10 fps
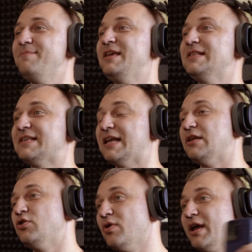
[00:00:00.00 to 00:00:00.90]
mean
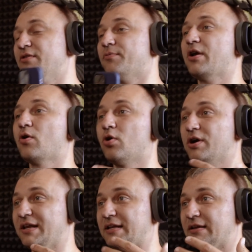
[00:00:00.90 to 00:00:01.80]
that you can
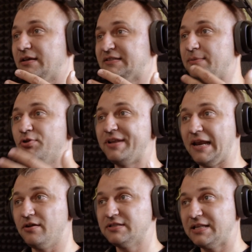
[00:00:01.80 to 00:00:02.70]
record it
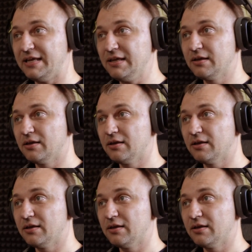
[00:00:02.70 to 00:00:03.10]
simultaneously